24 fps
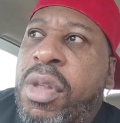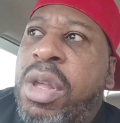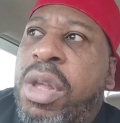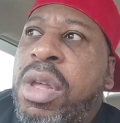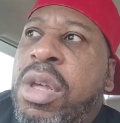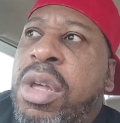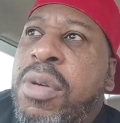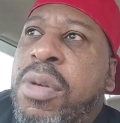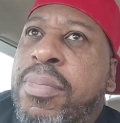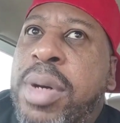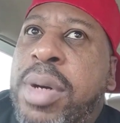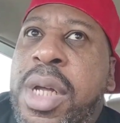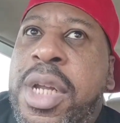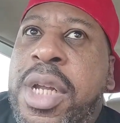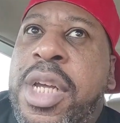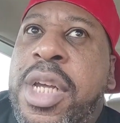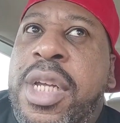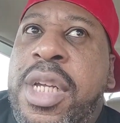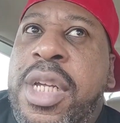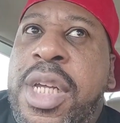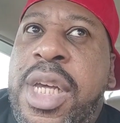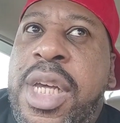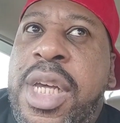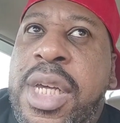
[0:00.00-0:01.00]
but it,
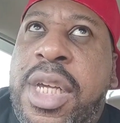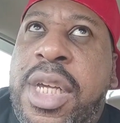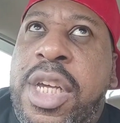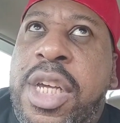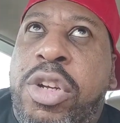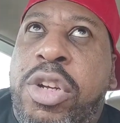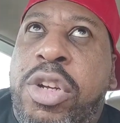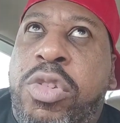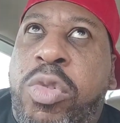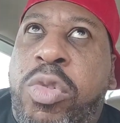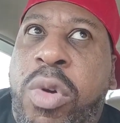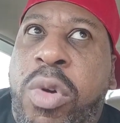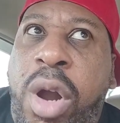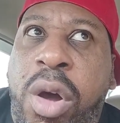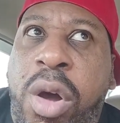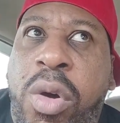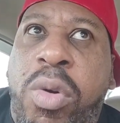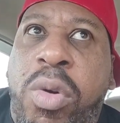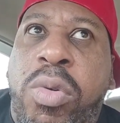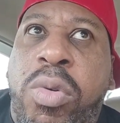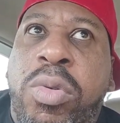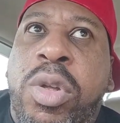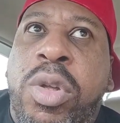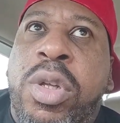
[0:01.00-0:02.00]
it can
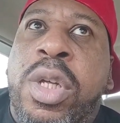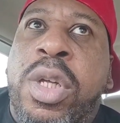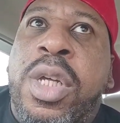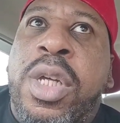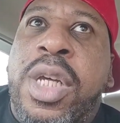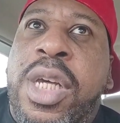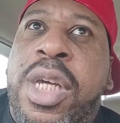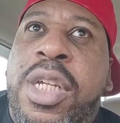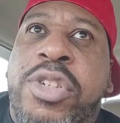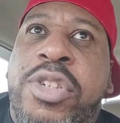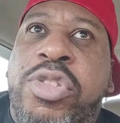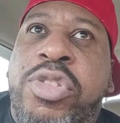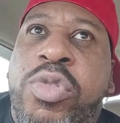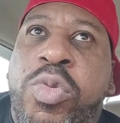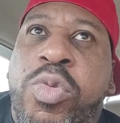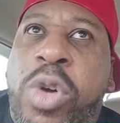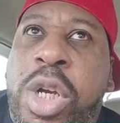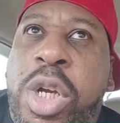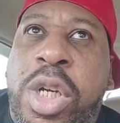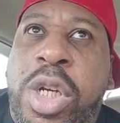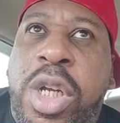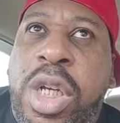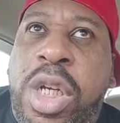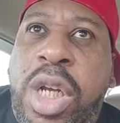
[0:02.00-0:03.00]
grow into one
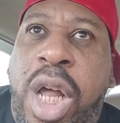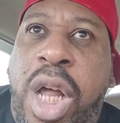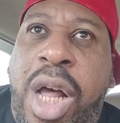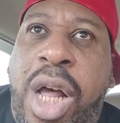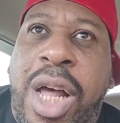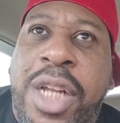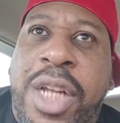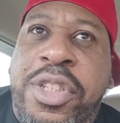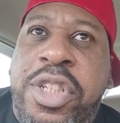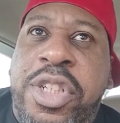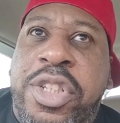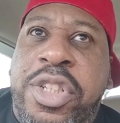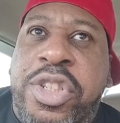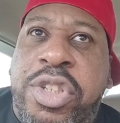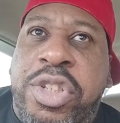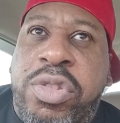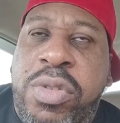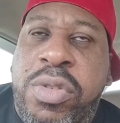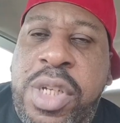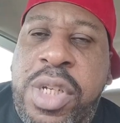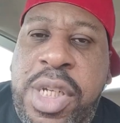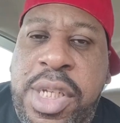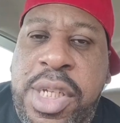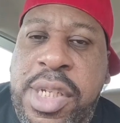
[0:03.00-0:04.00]
of the largest
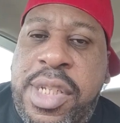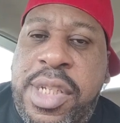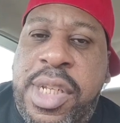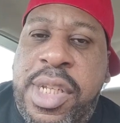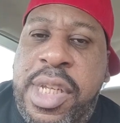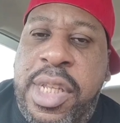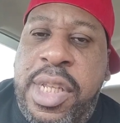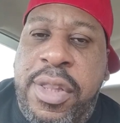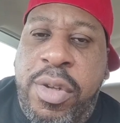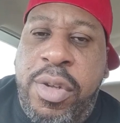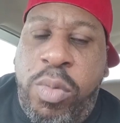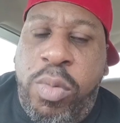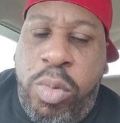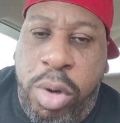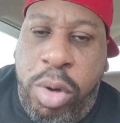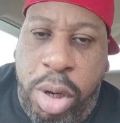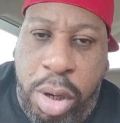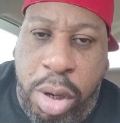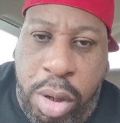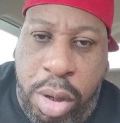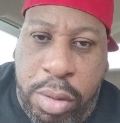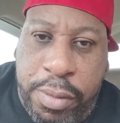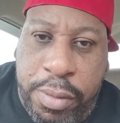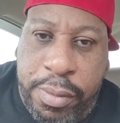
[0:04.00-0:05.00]
trees in the
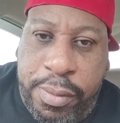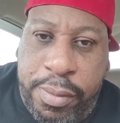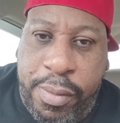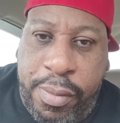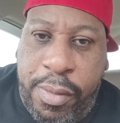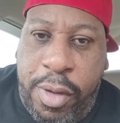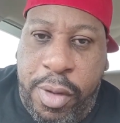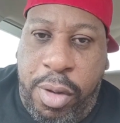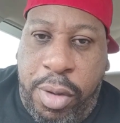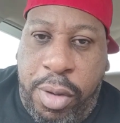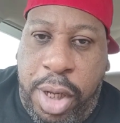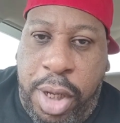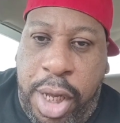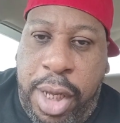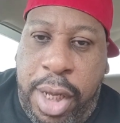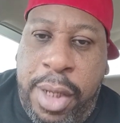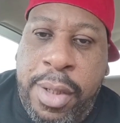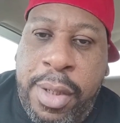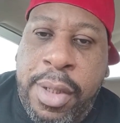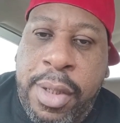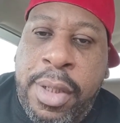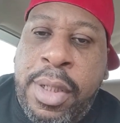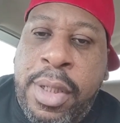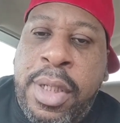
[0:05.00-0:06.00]
world. Okay.
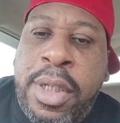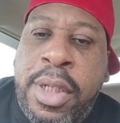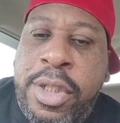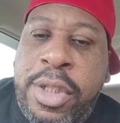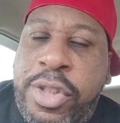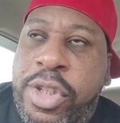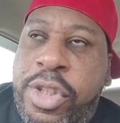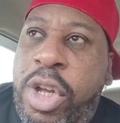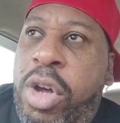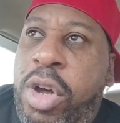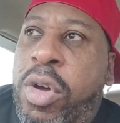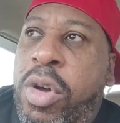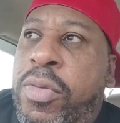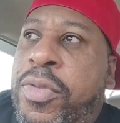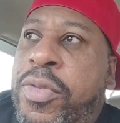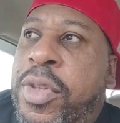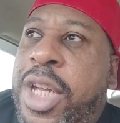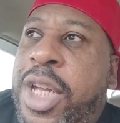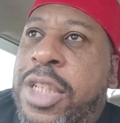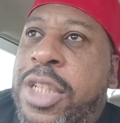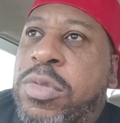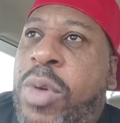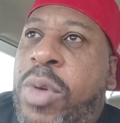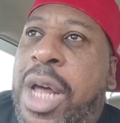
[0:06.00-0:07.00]
So
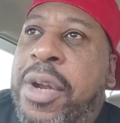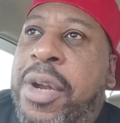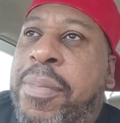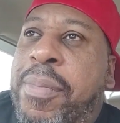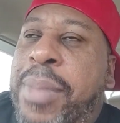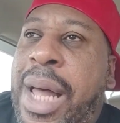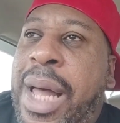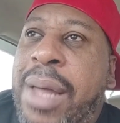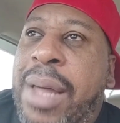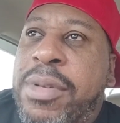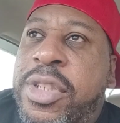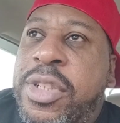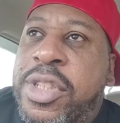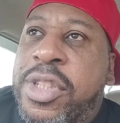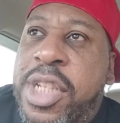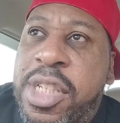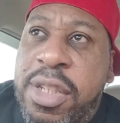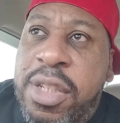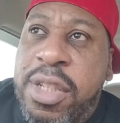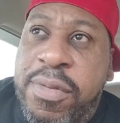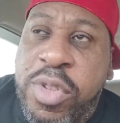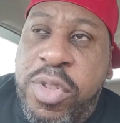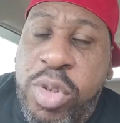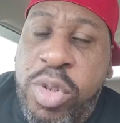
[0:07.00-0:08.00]
that's why the Bible says
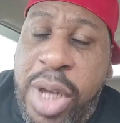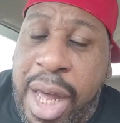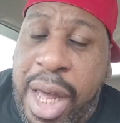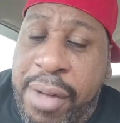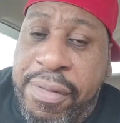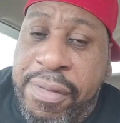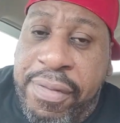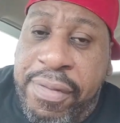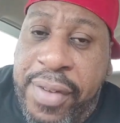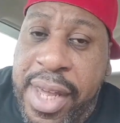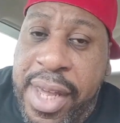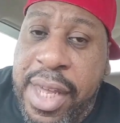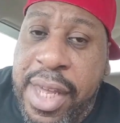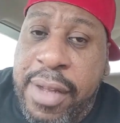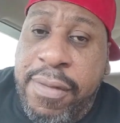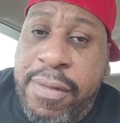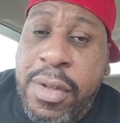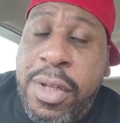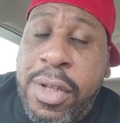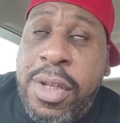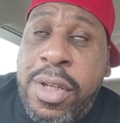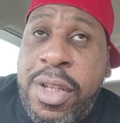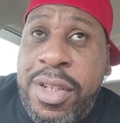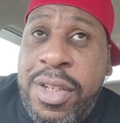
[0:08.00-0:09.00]
if you got faith
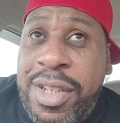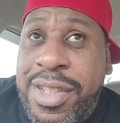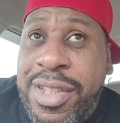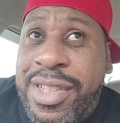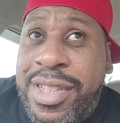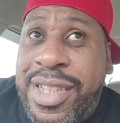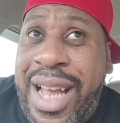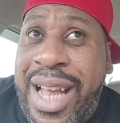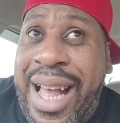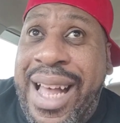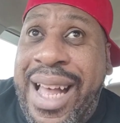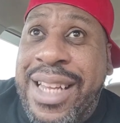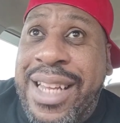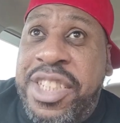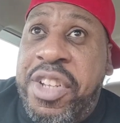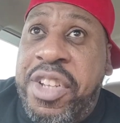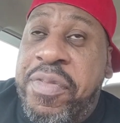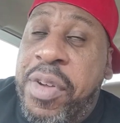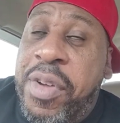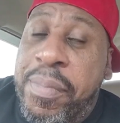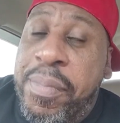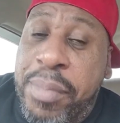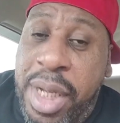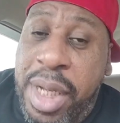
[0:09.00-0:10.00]
the size of
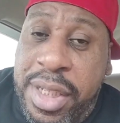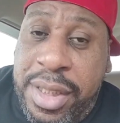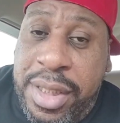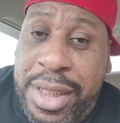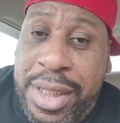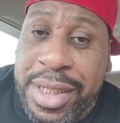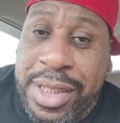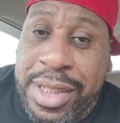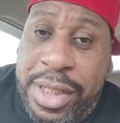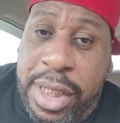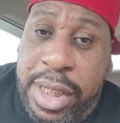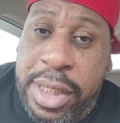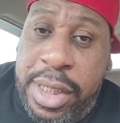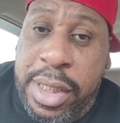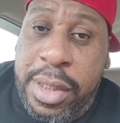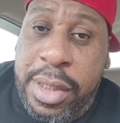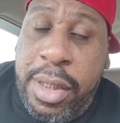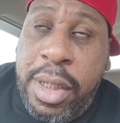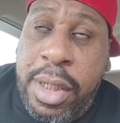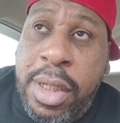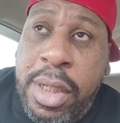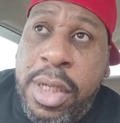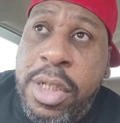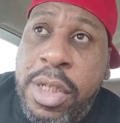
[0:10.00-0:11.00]
a mustard seed.
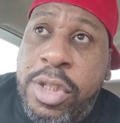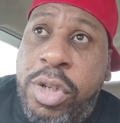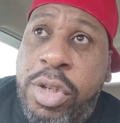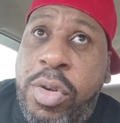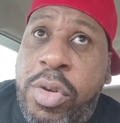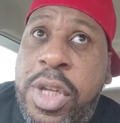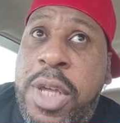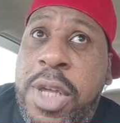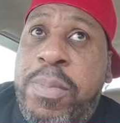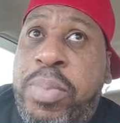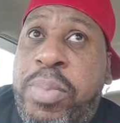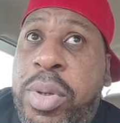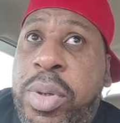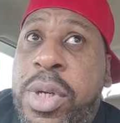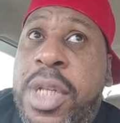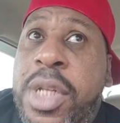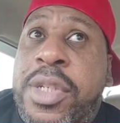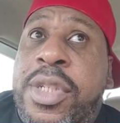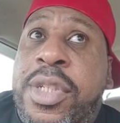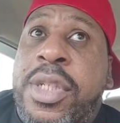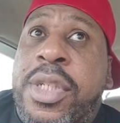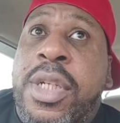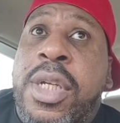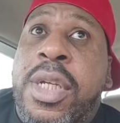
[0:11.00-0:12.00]
So he
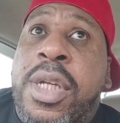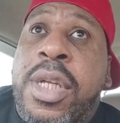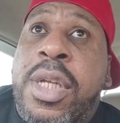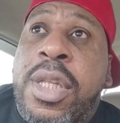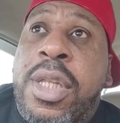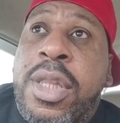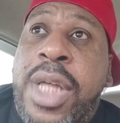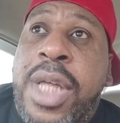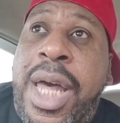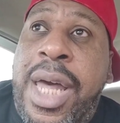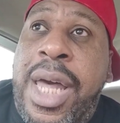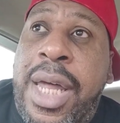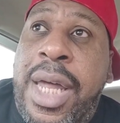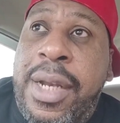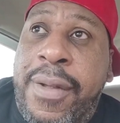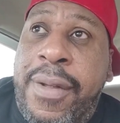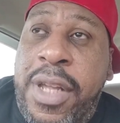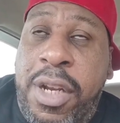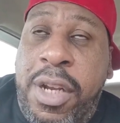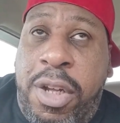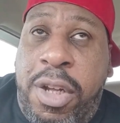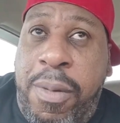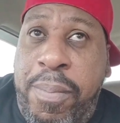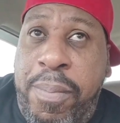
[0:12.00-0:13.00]
puts that
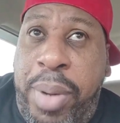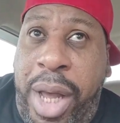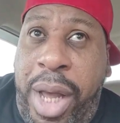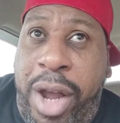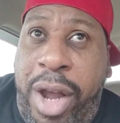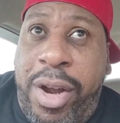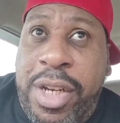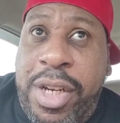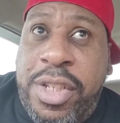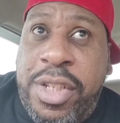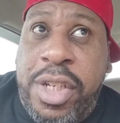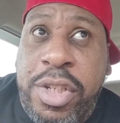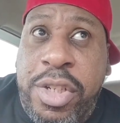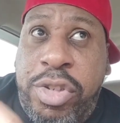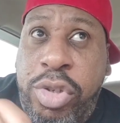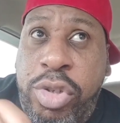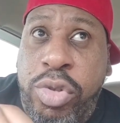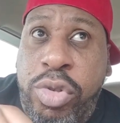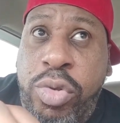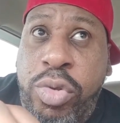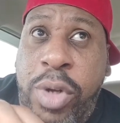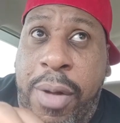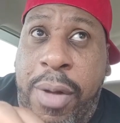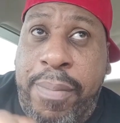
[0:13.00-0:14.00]
in comparison
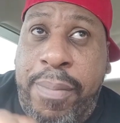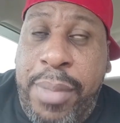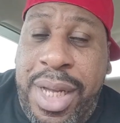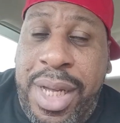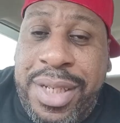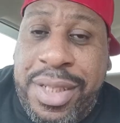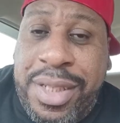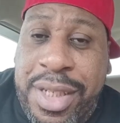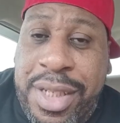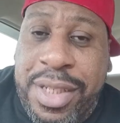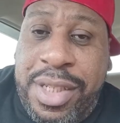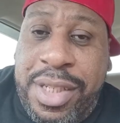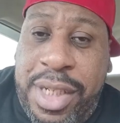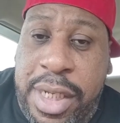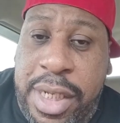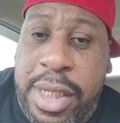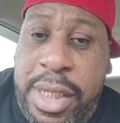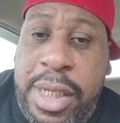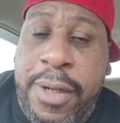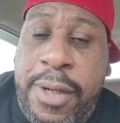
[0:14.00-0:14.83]
to a mustard seed